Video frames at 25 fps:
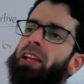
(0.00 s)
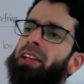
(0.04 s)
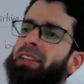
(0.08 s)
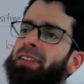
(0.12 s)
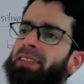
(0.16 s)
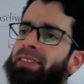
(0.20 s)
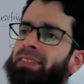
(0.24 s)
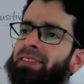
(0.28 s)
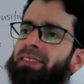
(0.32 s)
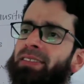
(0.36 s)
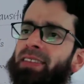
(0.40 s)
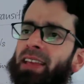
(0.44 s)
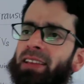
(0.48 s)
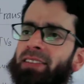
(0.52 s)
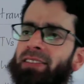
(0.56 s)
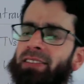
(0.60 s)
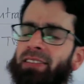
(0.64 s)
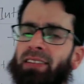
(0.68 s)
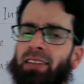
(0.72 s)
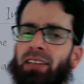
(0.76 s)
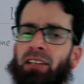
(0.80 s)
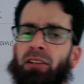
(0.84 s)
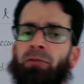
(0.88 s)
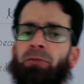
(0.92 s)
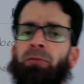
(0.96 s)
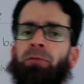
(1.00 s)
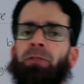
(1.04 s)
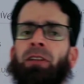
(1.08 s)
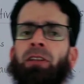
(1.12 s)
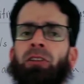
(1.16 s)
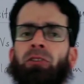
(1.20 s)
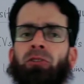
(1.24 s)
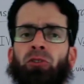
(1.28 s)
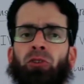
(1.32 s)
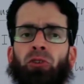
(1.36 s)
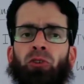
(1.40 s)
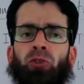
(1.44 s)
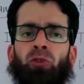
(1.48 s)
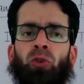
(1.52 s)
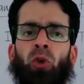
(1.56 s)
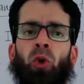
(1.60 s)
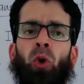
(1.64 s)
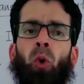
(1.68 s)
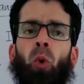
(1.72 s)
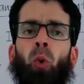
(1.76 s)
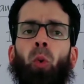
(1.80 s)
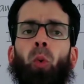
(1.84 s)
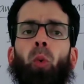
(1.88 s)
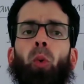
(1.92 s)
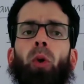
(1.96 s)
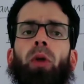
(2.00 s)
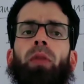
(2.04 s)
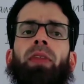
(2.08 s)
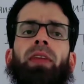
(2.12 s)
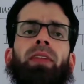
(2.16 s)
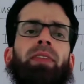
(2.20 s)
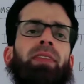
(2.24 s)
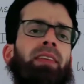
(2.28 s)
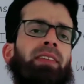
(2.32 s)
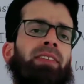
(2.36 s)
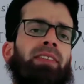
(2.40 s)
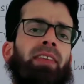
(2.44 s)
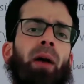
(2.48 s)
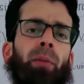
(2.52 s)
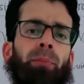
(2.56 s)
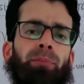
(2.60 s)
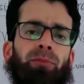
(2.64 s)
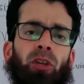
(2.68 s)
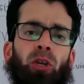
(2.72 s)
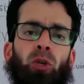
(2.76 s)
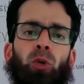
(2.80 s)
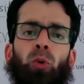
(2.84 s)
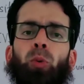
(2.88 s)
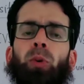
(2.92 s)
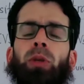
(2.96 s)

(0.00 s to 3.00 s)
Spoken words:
it finishes within the subject,